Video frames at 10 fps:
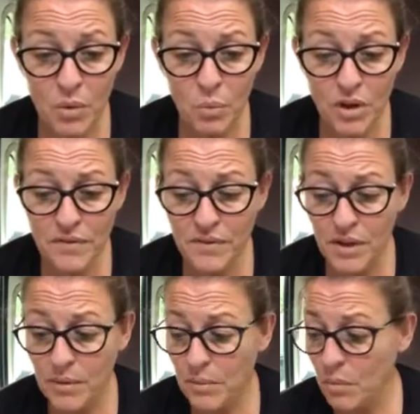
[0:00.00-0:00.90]
one of
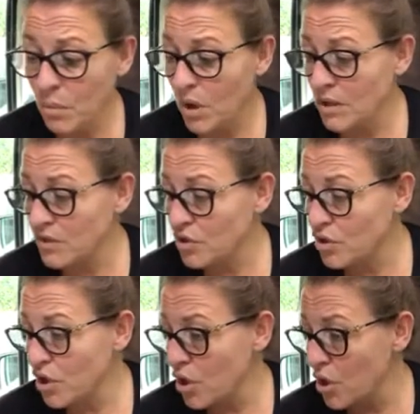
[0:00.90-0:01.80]
them was
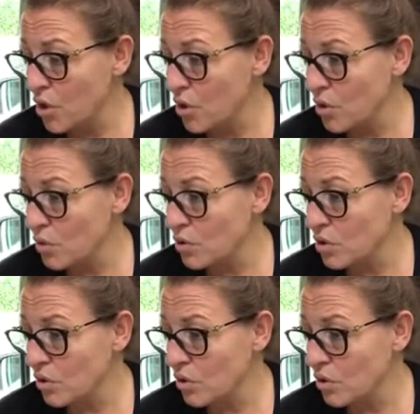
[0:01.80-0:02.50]
to